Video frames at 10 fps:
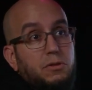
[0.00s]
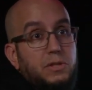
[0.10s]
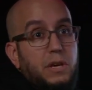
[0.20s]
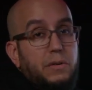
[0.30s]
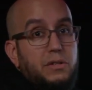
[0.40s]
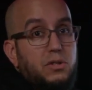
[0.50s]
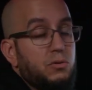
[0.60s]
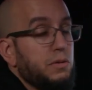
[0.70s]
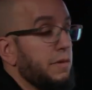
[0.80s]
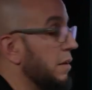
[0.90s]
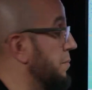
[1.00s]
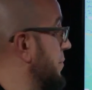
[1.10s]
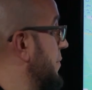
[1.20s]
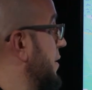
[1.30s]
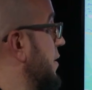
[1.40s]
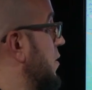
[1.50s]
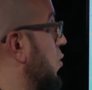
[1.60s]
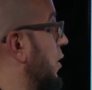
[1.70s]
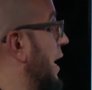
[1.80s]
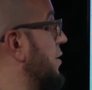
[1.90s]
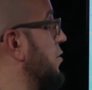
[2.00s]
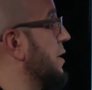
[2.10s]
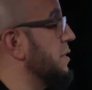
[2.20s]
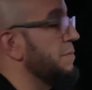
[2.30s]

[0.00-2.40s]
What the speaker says: areas to develop. Orlando has